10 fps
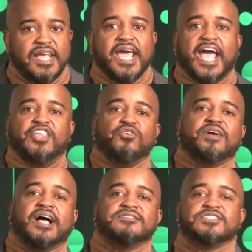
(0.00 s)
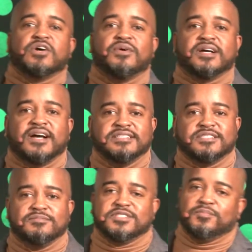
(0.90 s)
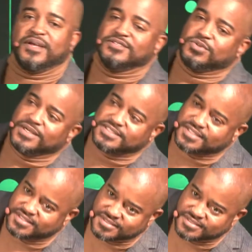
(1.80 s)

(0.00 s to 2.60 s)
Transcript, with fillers: And you've gotten so accustomed to being twisted,